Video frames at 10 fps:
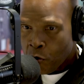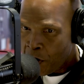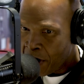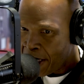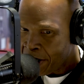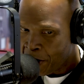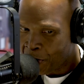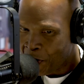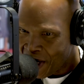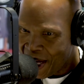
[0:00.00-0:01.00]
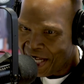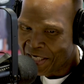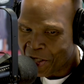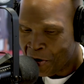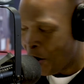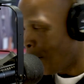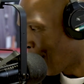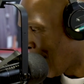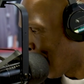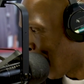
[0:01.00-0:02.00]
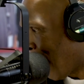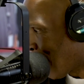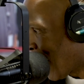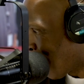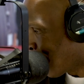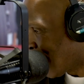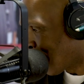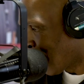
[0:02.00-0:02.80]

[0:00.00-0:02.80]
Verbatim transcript: Real 92.3, LA's new home for hip-hop and Big